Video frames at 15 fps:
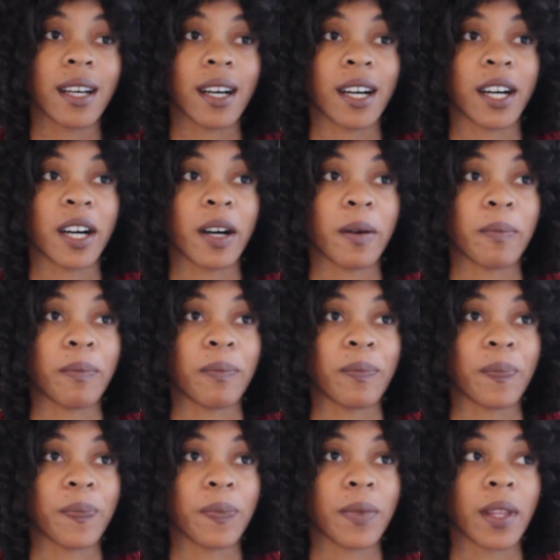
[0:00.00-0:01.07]
And
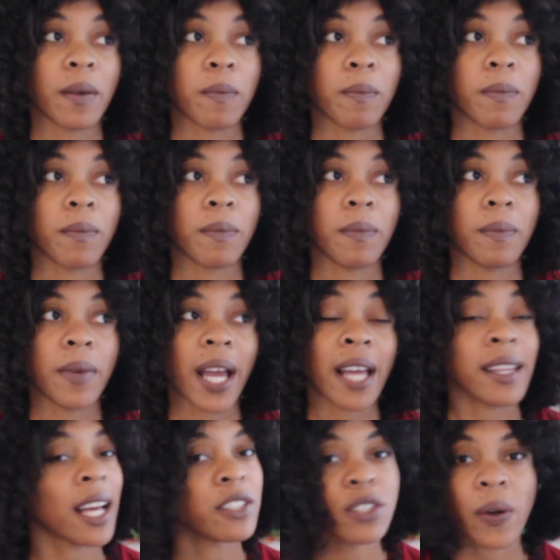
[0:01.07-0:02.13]

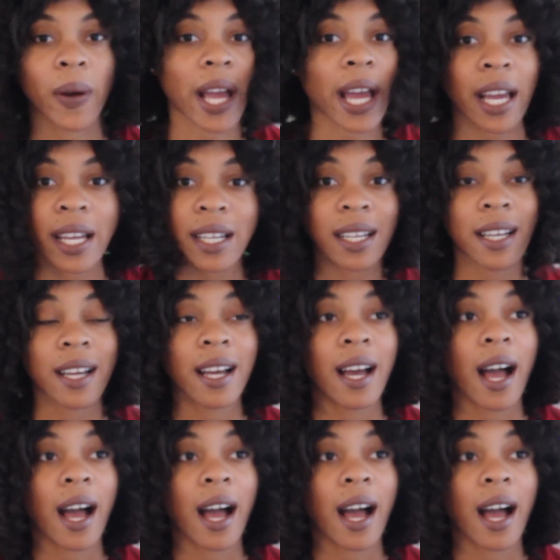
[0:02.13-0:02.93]
that's okay.